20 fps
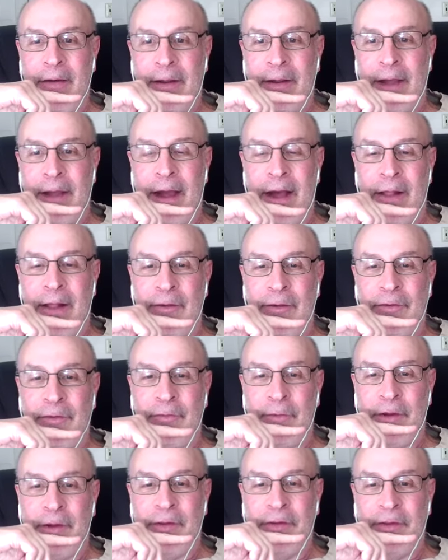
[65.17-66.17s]
college
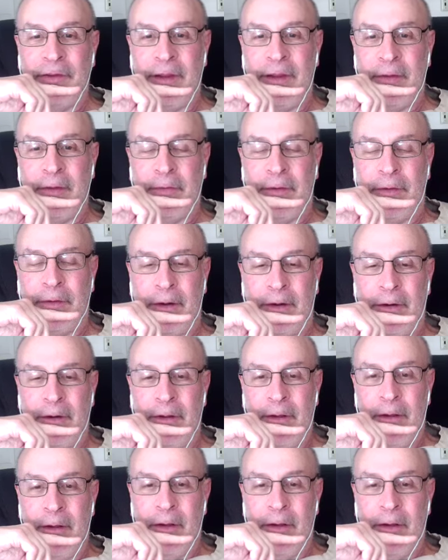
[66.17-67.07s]
receiver